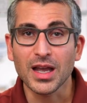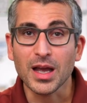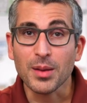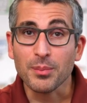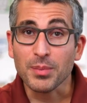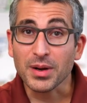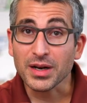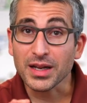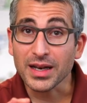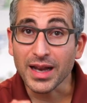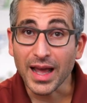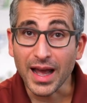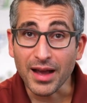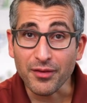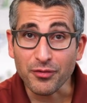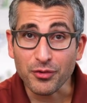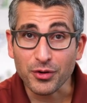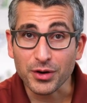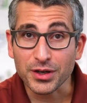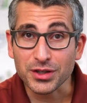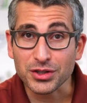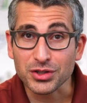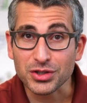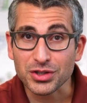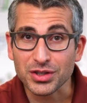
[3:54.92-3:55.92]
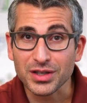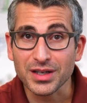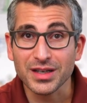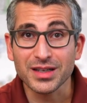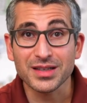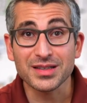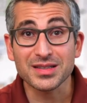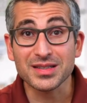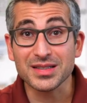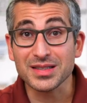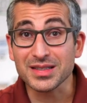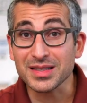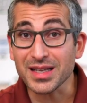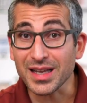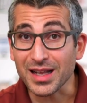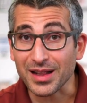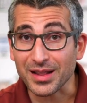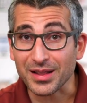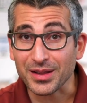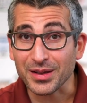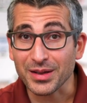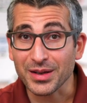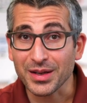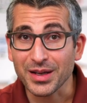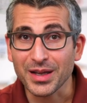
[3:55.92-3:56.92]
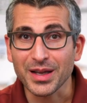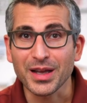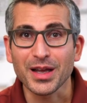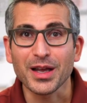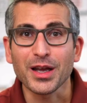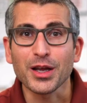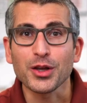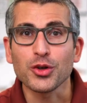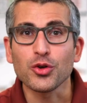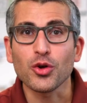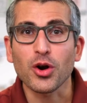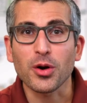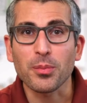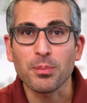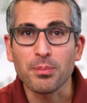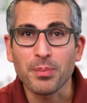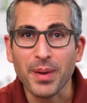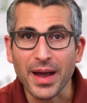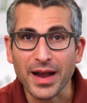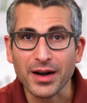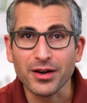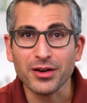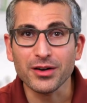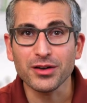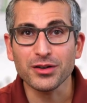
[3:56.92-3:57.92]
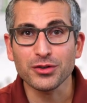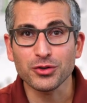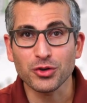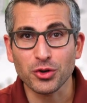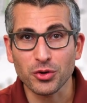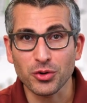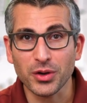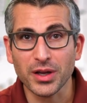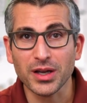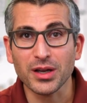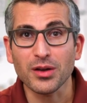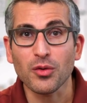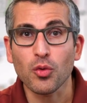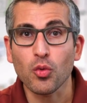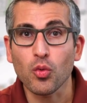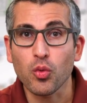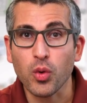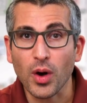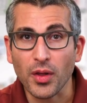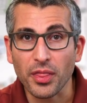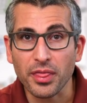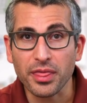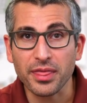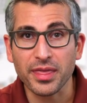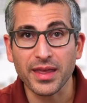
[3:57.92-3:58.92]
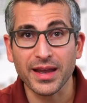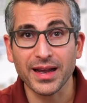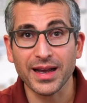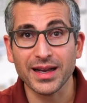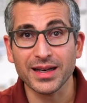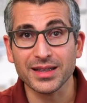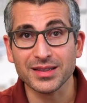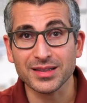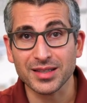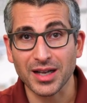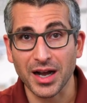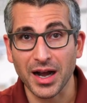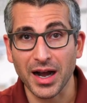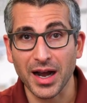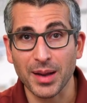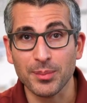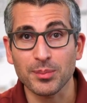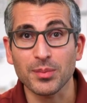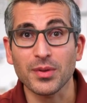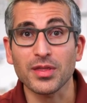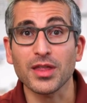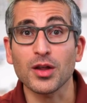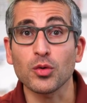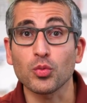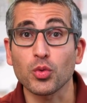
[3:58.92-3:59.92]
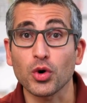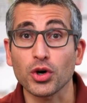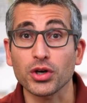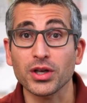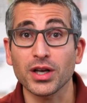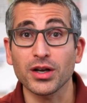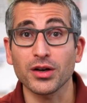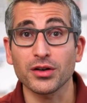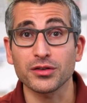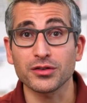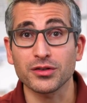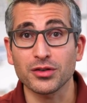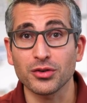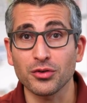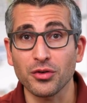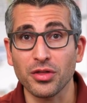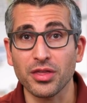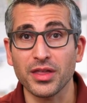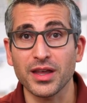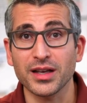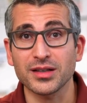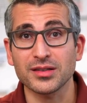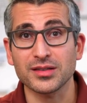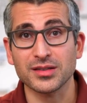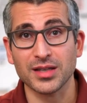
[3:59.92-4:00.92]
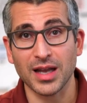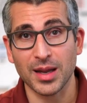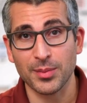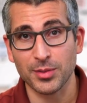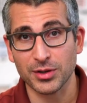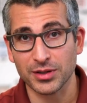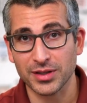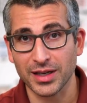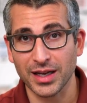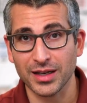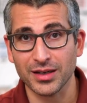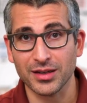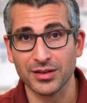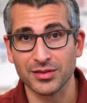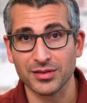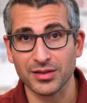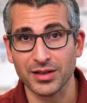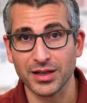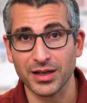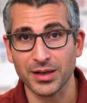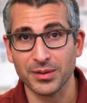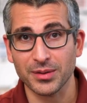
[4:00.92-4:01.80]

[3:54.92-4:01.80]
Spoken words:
But in average, still, you are better doing one thing at a time than working on 2 things simultaneously.